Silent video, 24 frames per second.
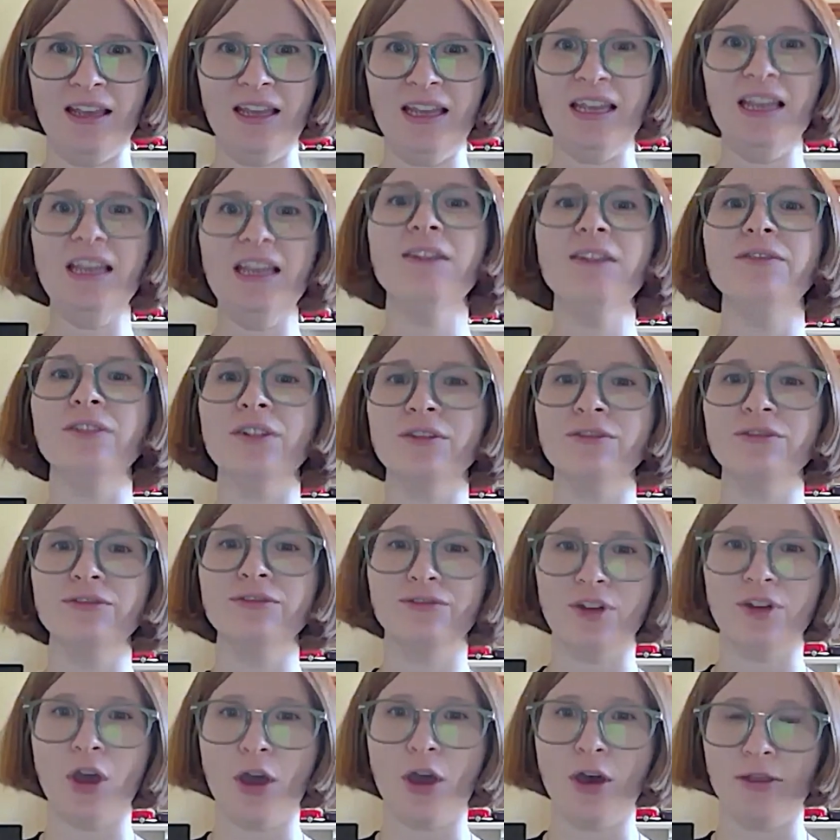even
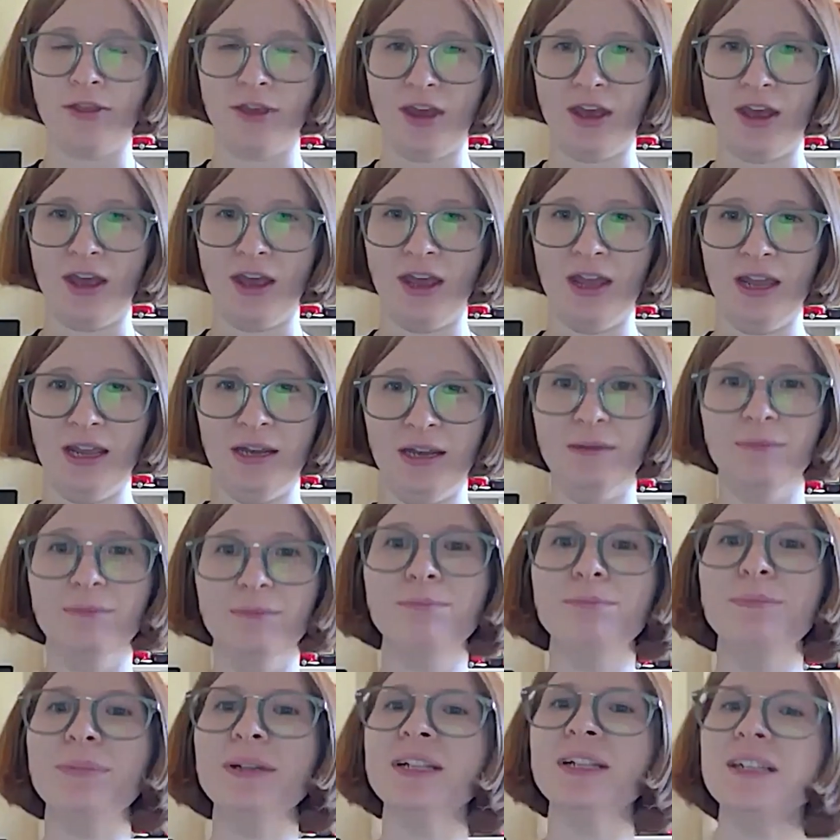further
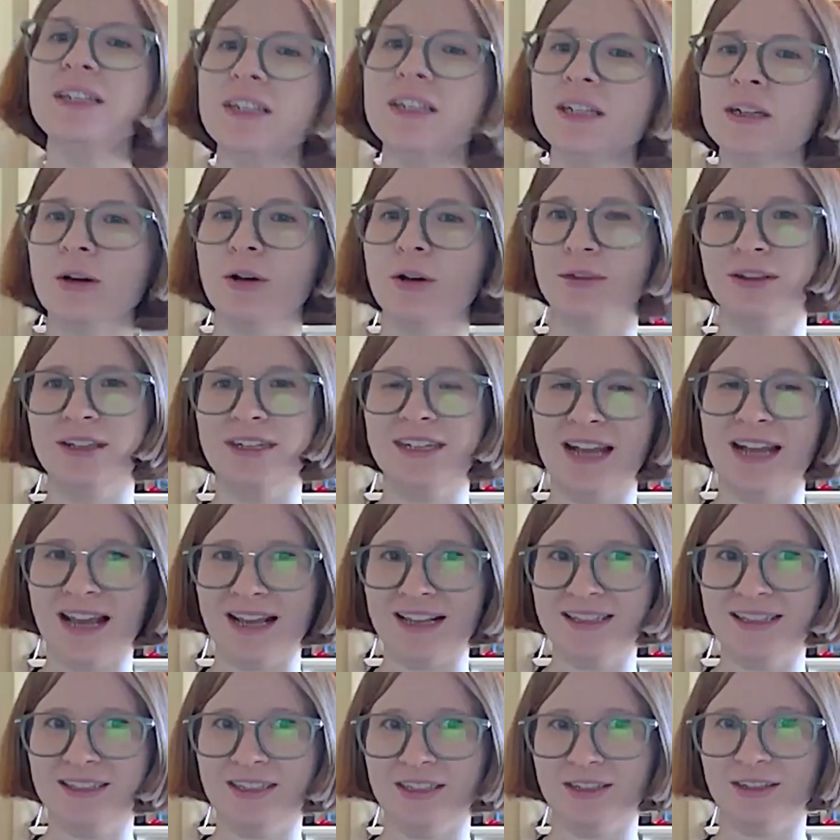in building on the
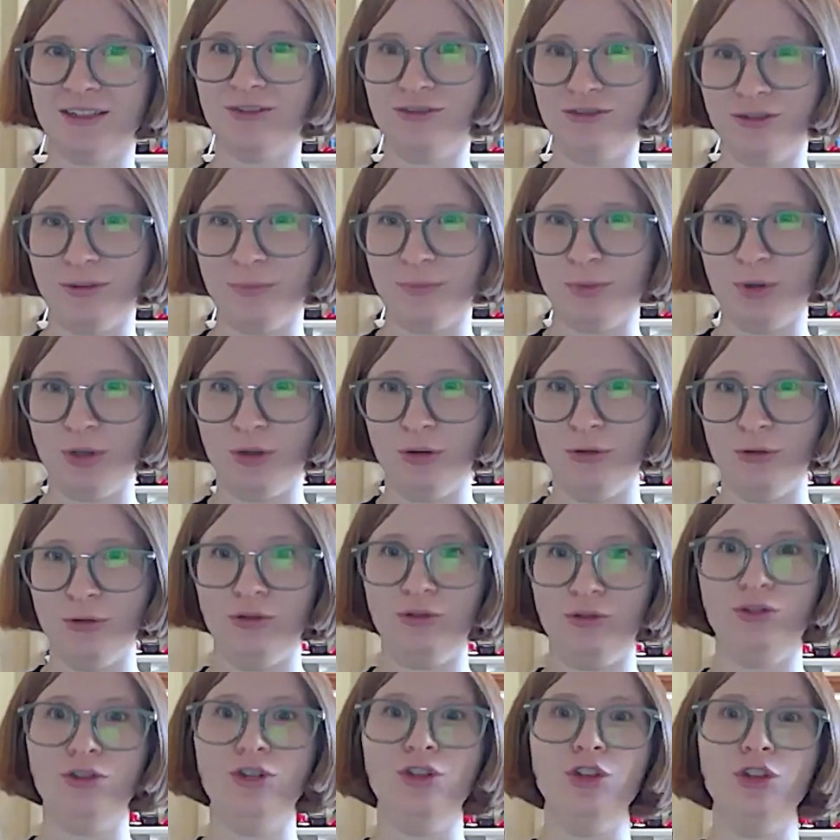text to contribute
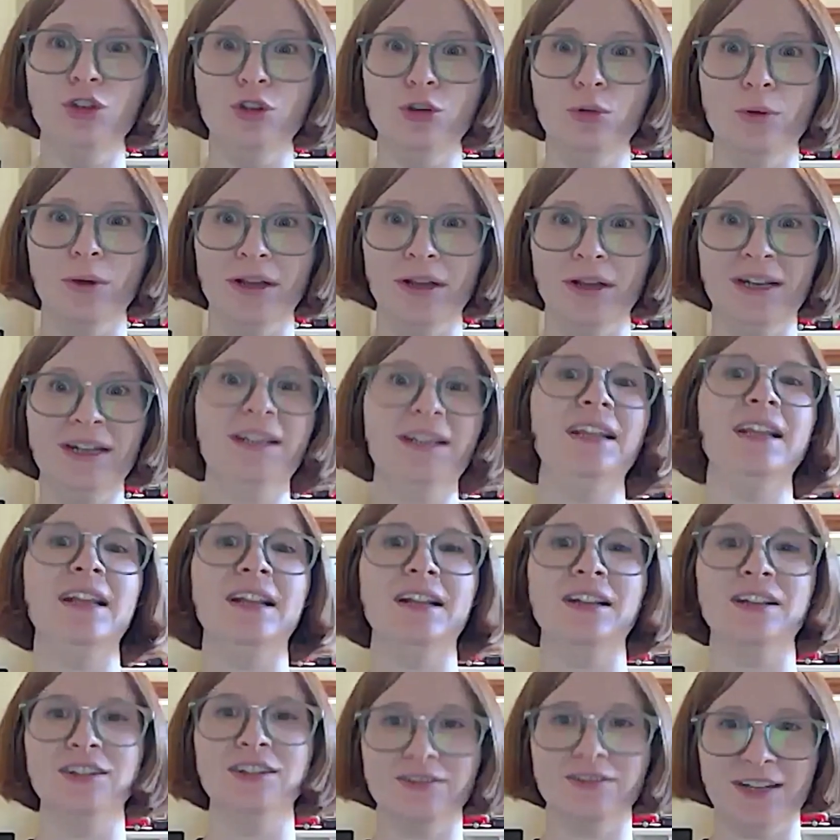new and
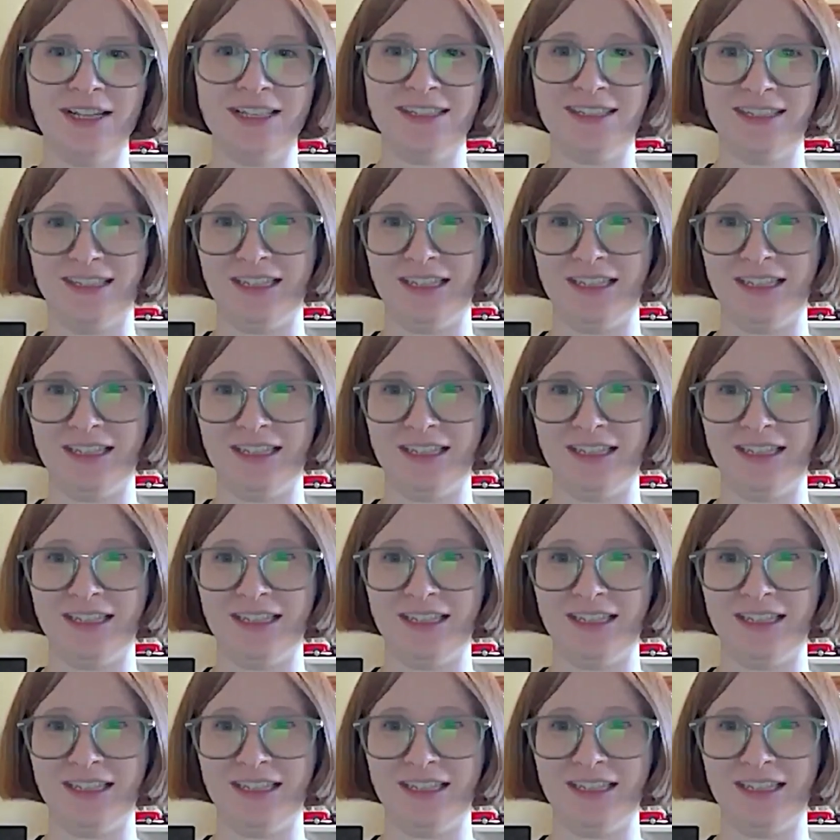interesting